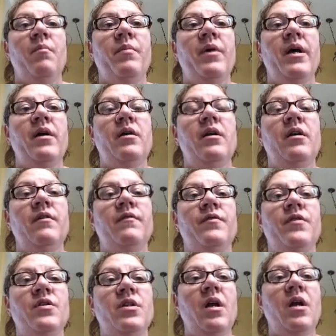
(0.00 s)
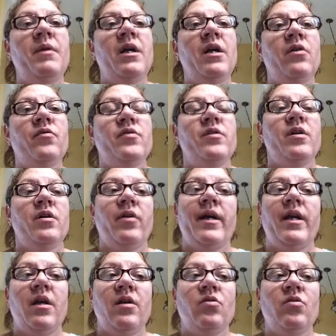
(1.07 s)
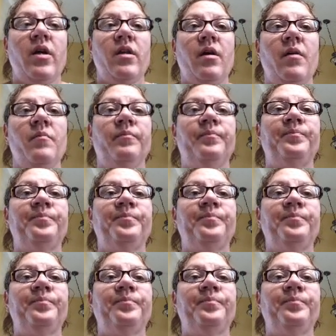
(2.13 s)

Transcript: But if the denominator equals 0, I can't try that.